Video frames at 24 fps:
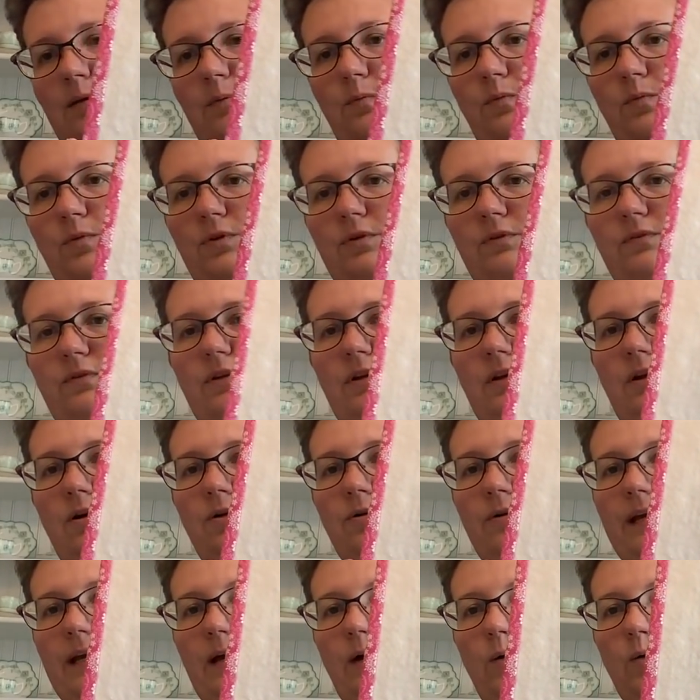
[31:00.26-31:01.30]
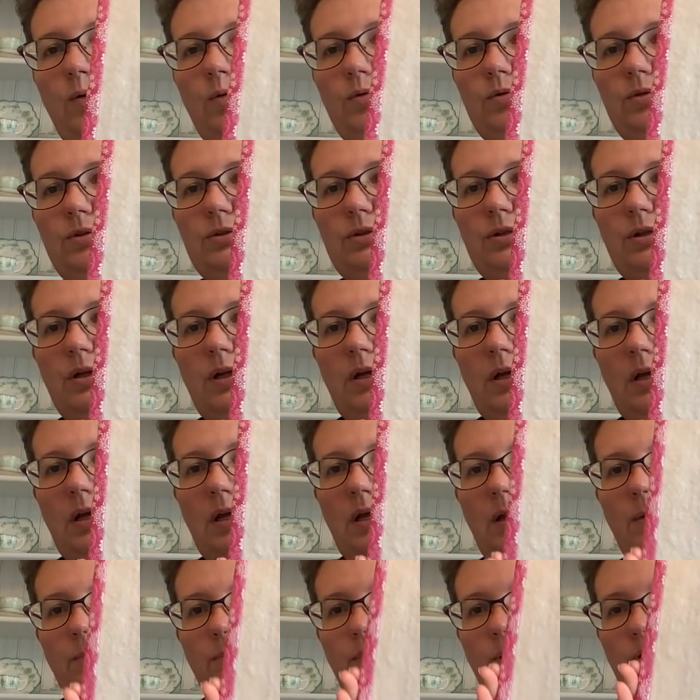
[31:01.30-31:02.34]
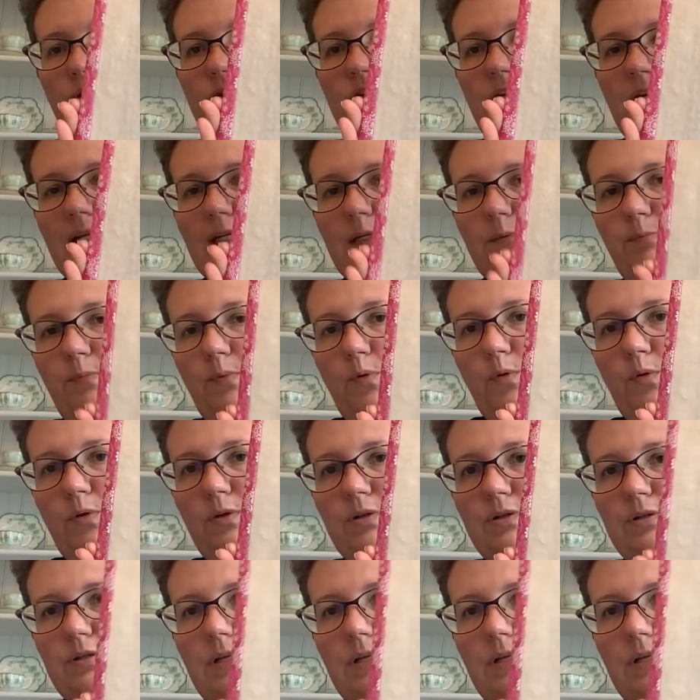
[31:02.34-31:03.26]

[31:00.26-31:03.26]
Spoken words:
one of the Laurie Holt project boards,